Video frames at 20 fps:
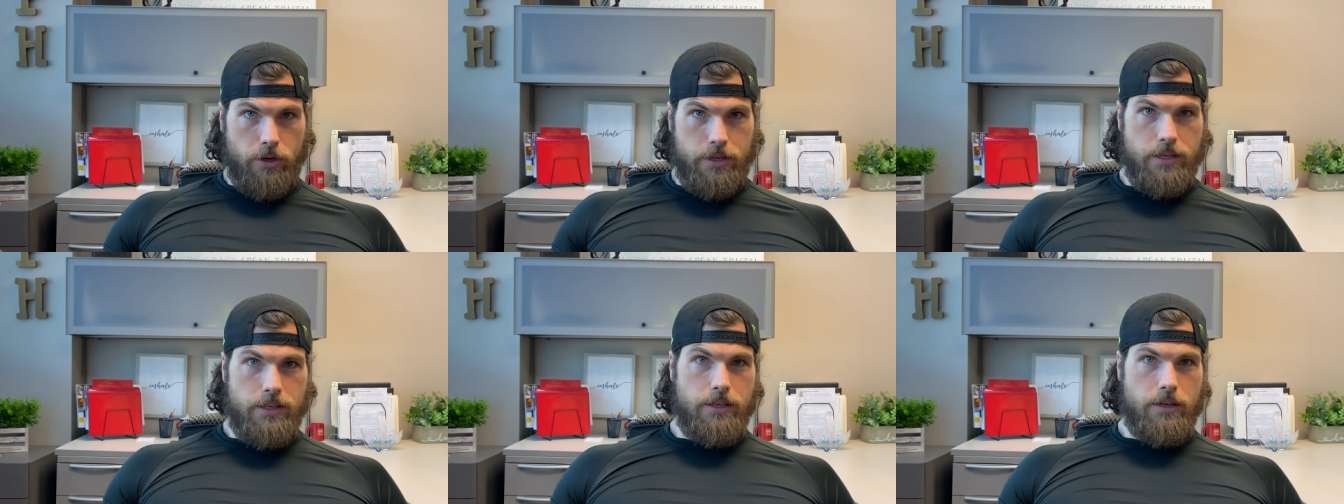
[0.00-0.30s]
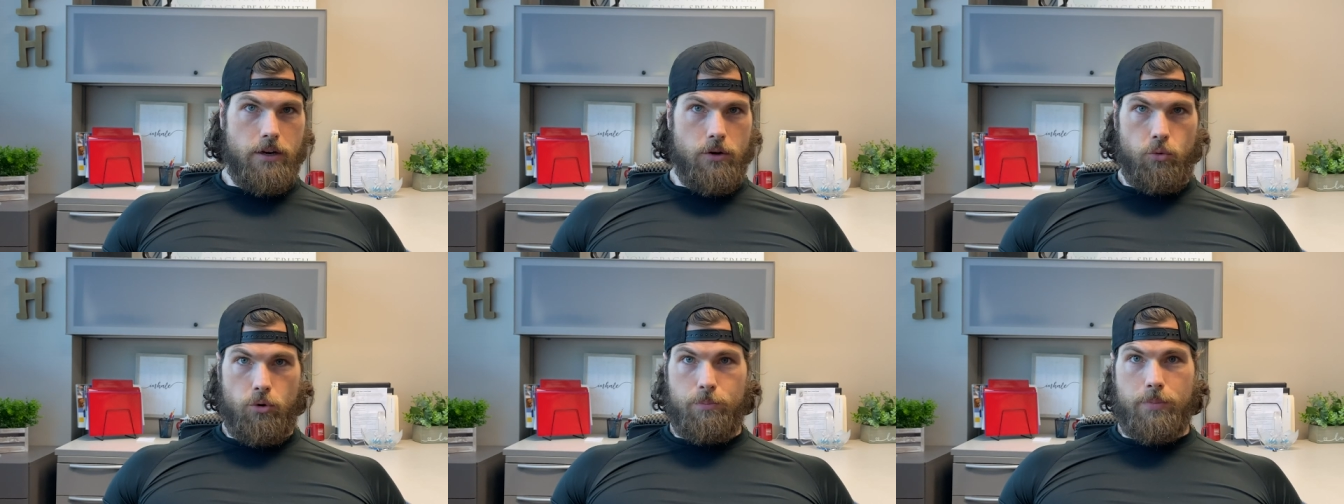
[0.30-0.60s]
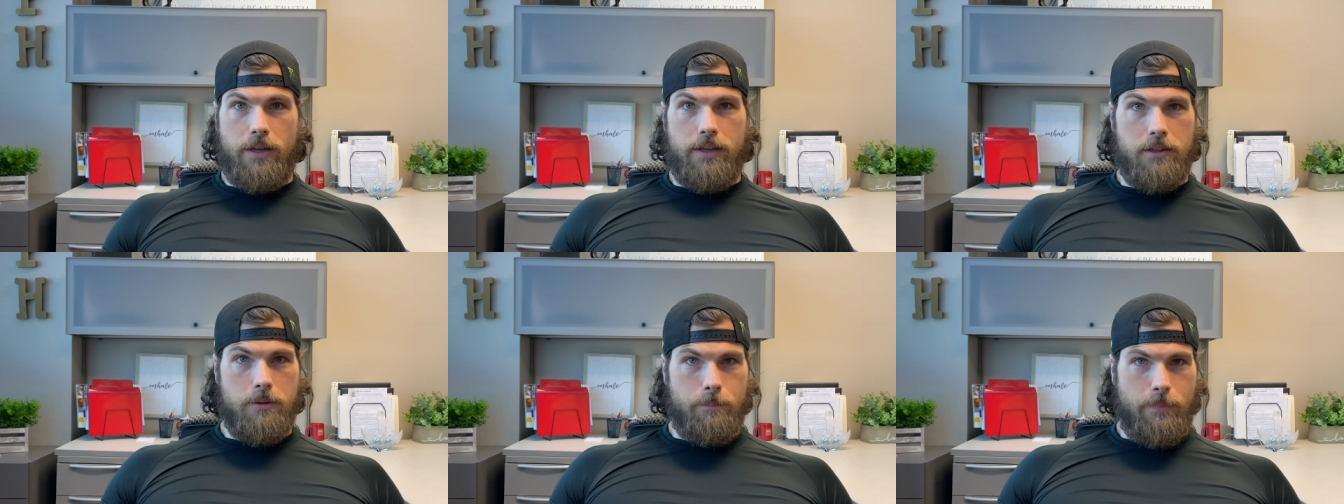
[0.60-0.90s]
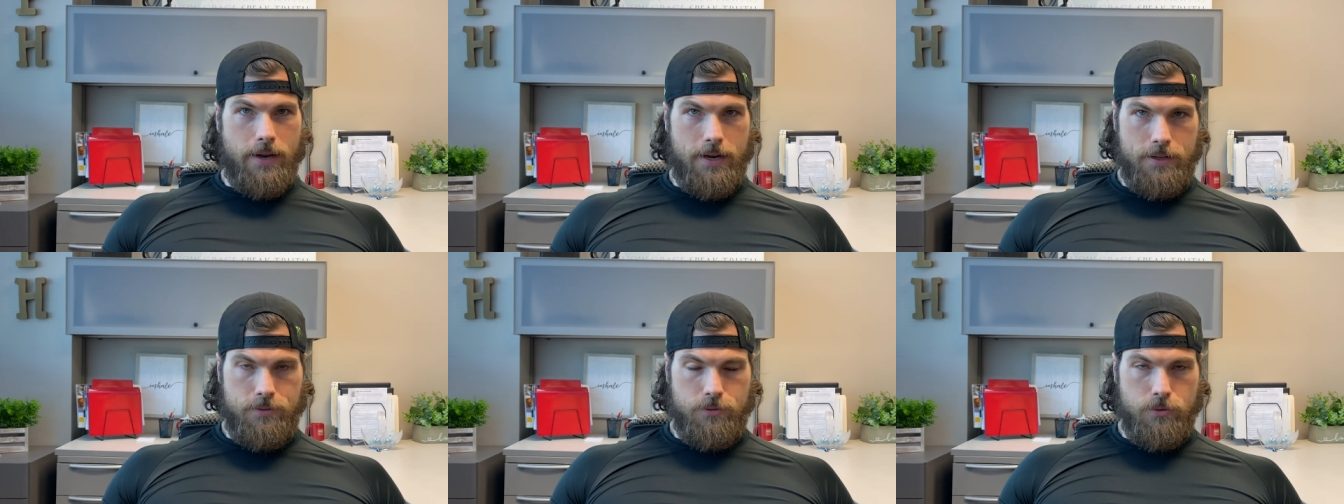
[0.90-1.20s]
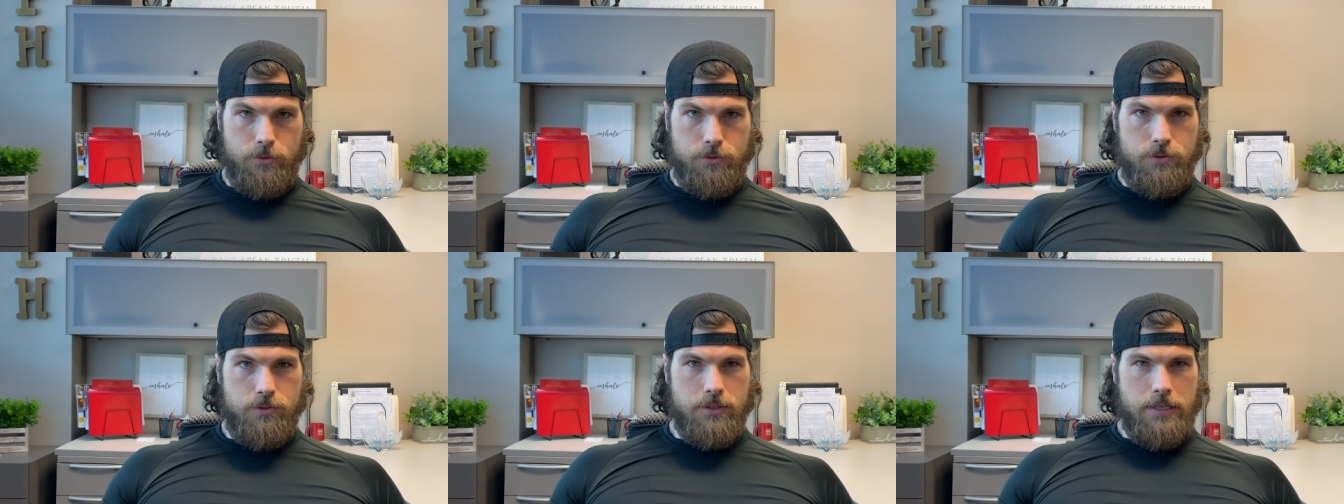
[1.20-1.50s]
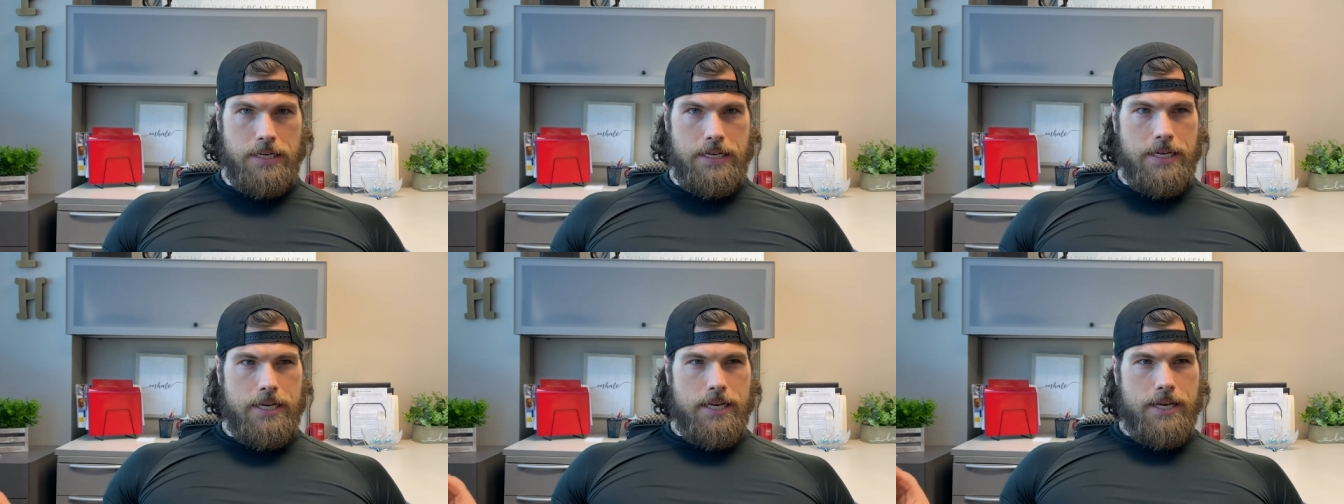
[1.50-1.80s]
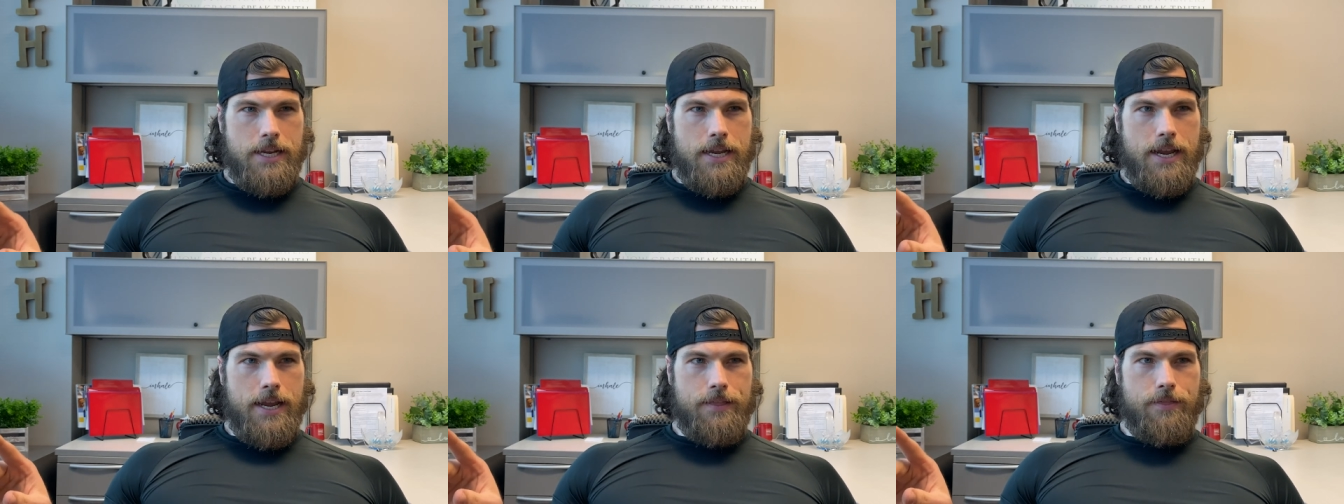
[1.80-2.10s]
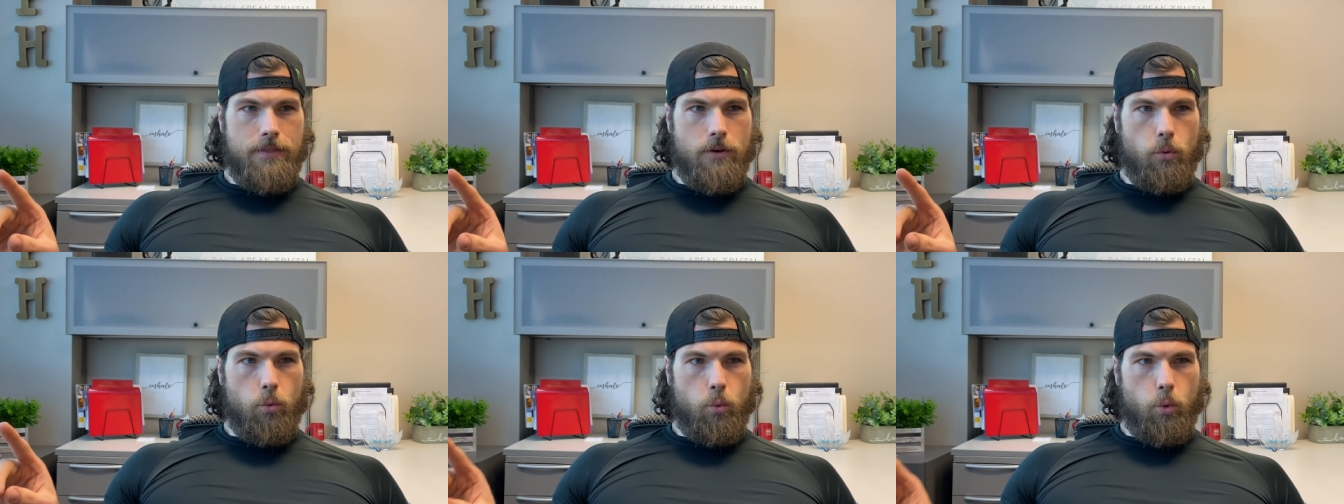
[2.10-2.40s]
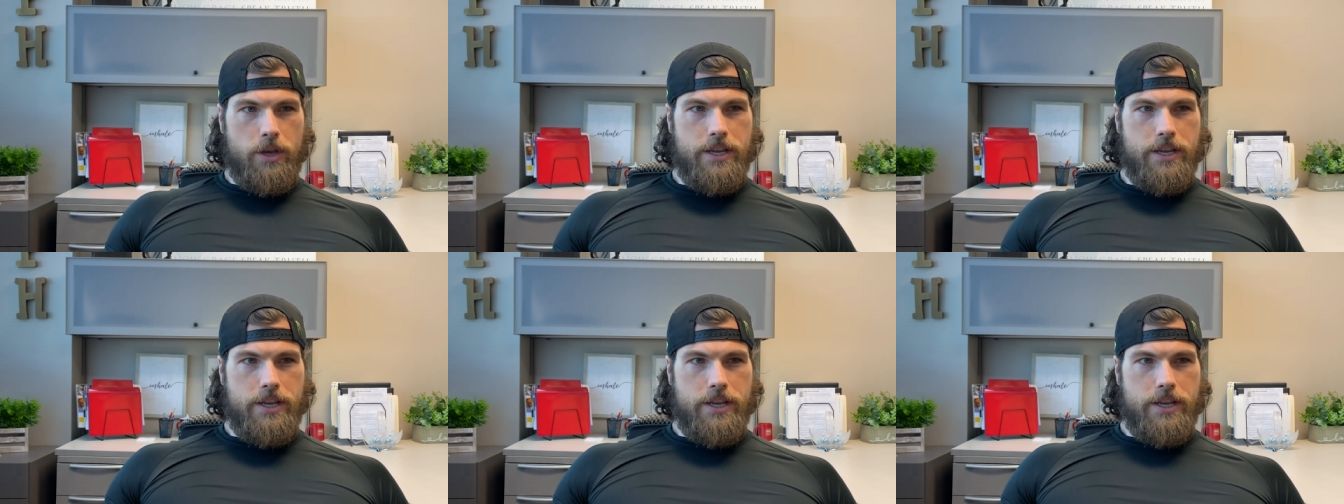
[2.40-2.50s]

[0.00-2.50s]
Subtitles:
my rookie year, we're playing the Panthers. And